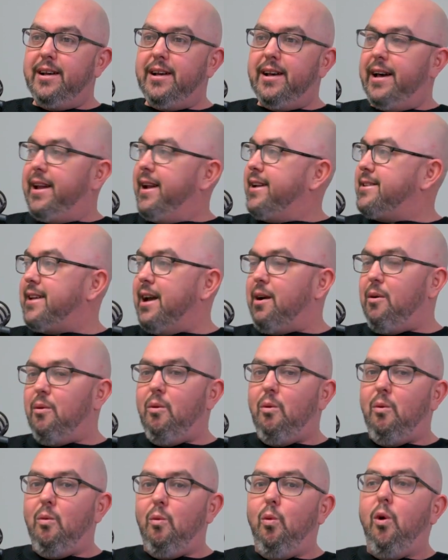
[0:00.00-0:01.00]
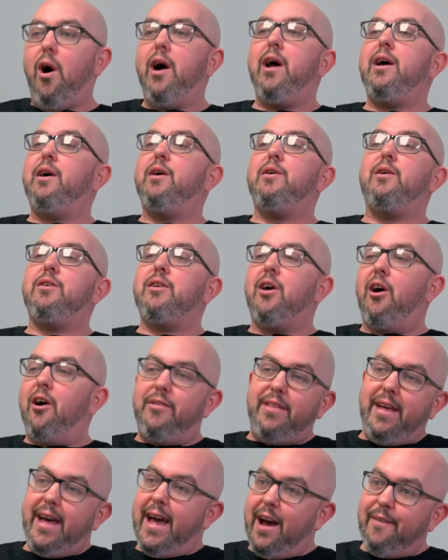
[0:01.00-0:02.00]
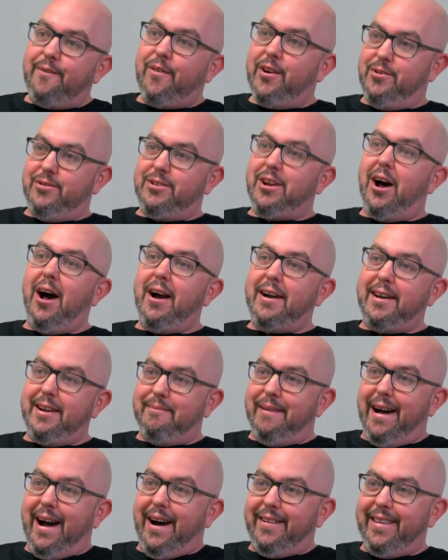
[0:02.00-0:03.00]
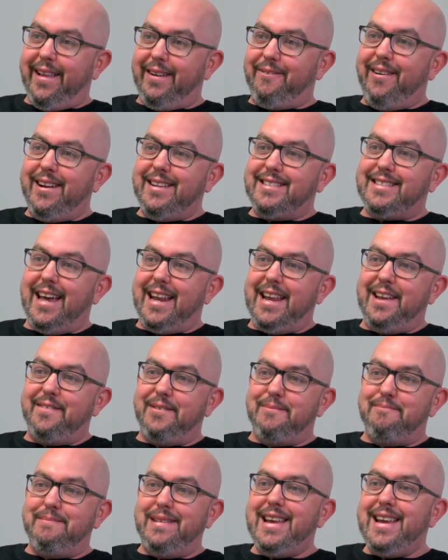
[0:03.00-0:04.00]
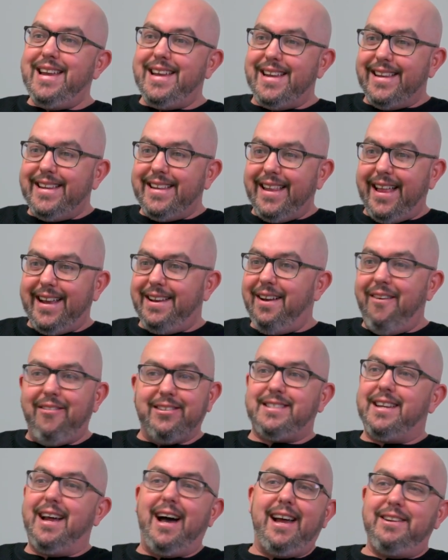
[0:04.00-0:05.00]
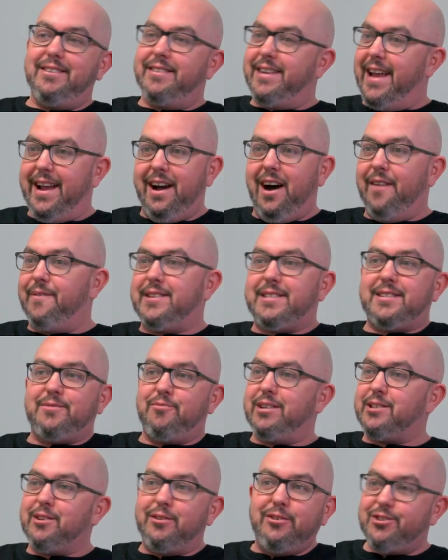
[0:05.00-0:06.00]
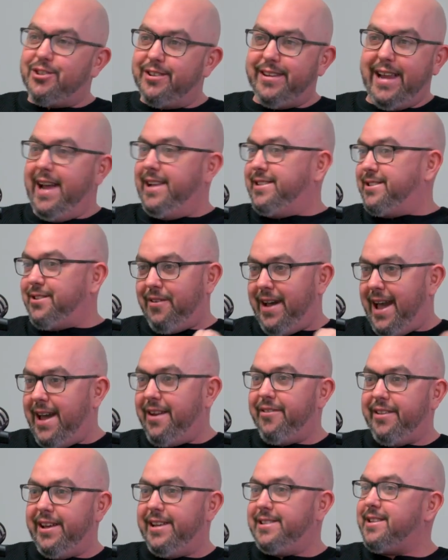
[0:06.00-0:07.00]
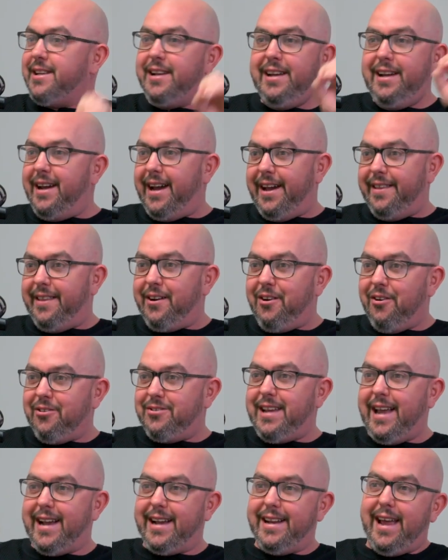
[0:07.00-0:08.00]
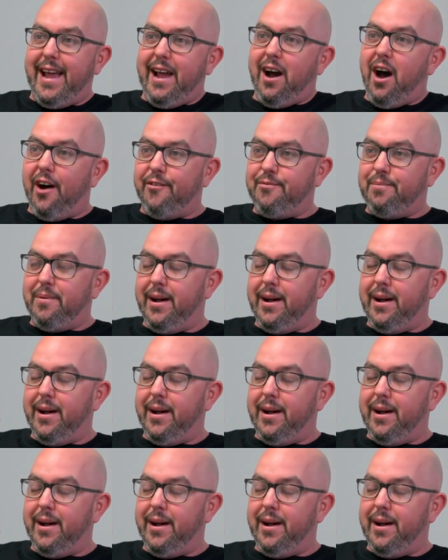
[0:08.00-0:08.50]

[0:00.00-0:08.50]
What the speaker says: And I was like, what are the F are you talking about? Like, what does that even mean? Like, no, it's not your day off. It's resolution day. So handle this and then go take a day off.